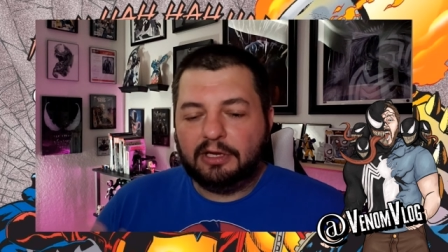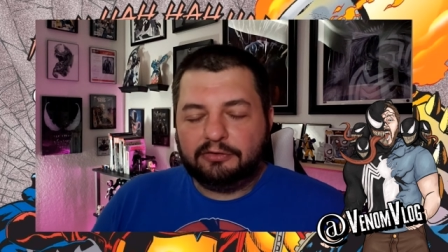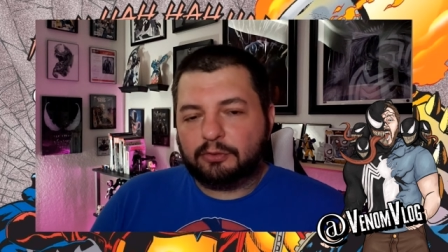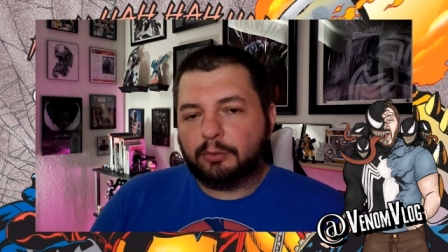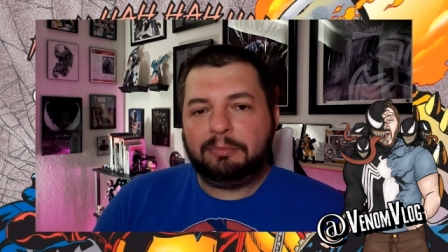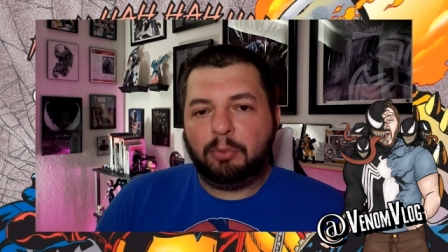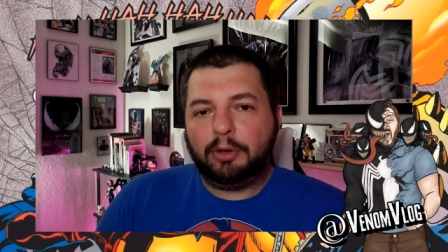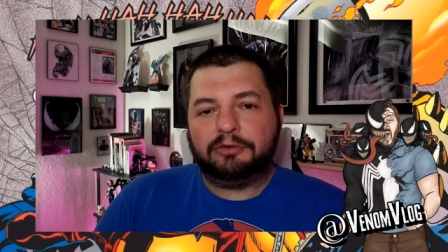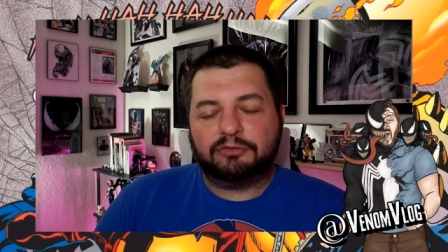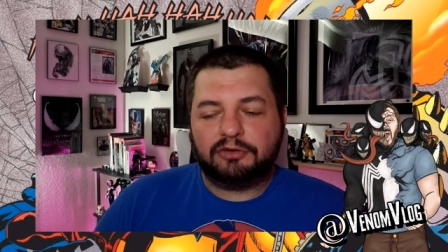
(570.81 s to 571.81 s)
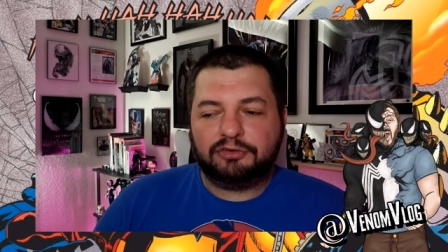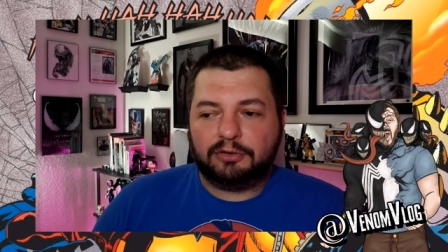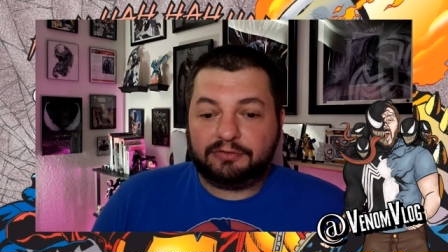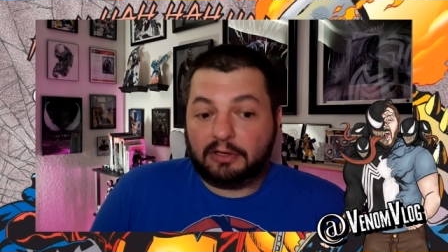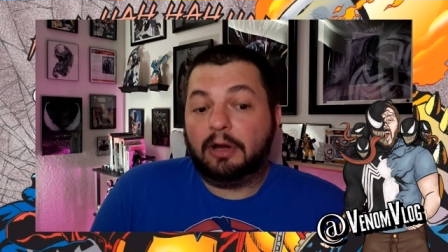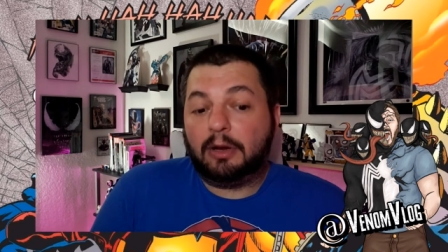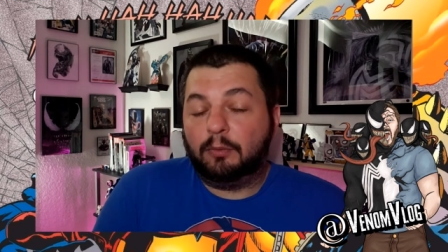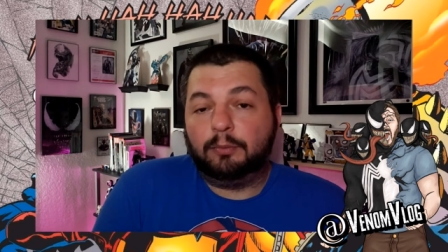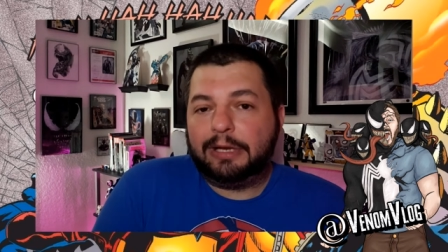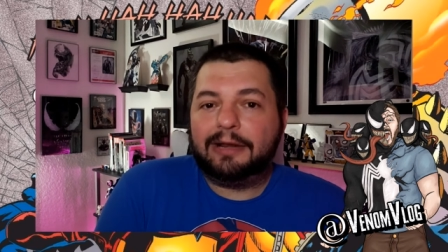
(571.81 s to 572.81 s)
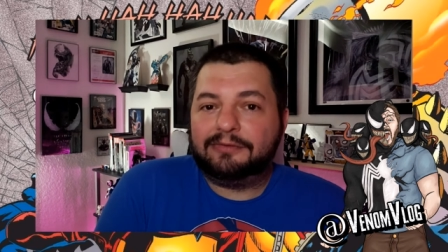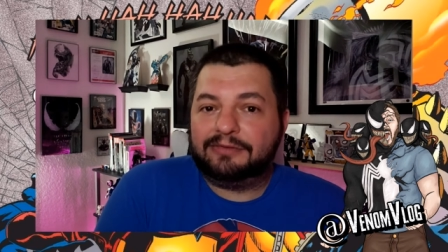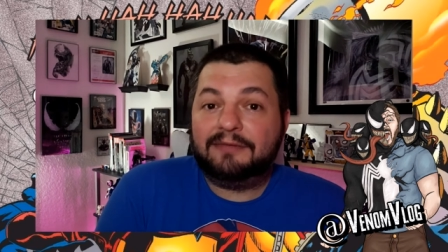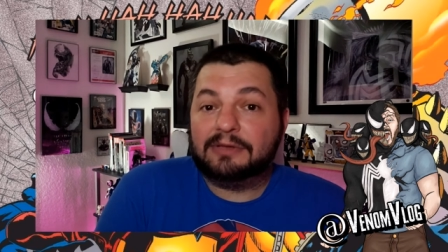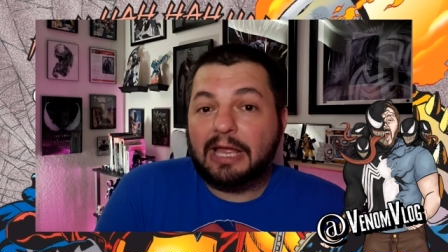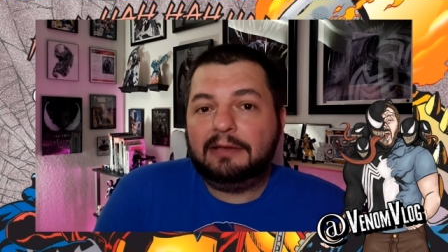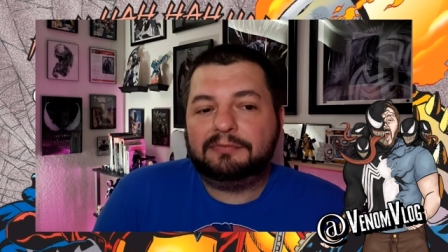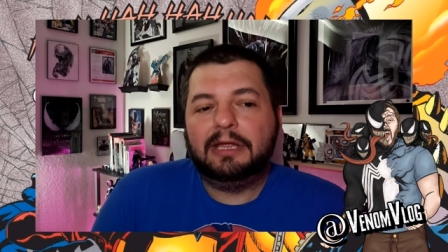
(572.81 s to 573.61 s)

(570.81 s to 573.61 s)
story point structure it's like all right we got to save a life